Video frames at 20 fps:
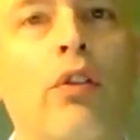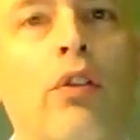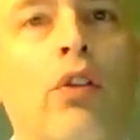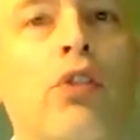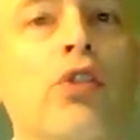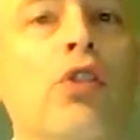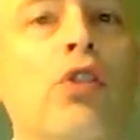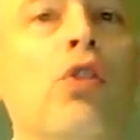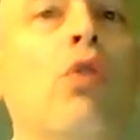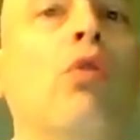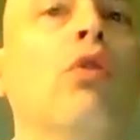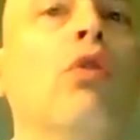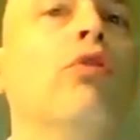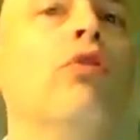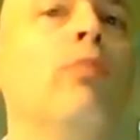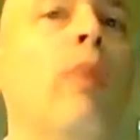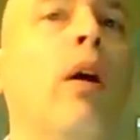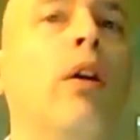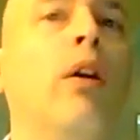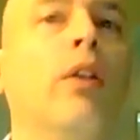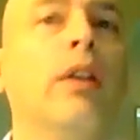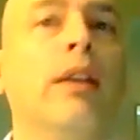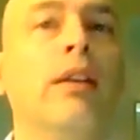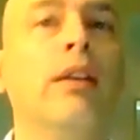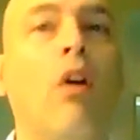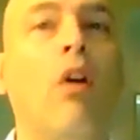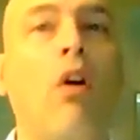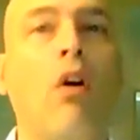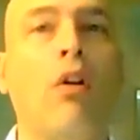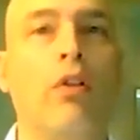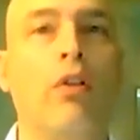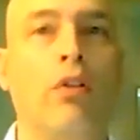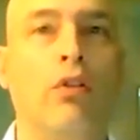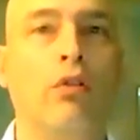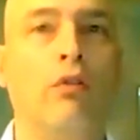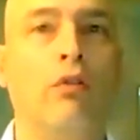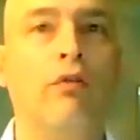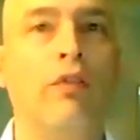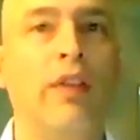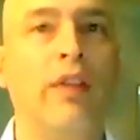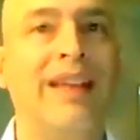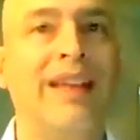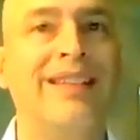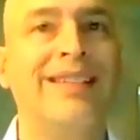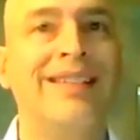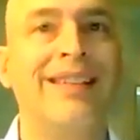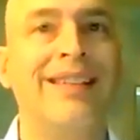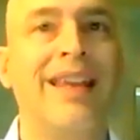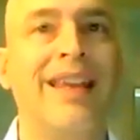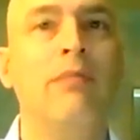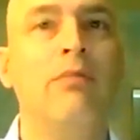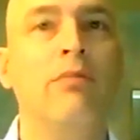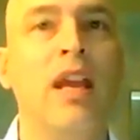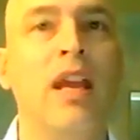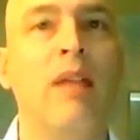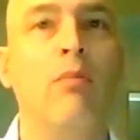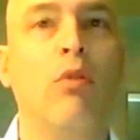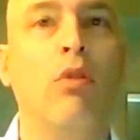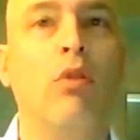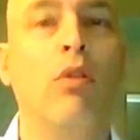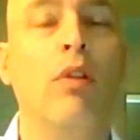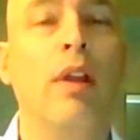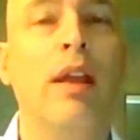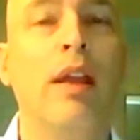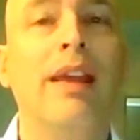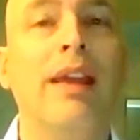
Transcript: there's a corresponding article for that same table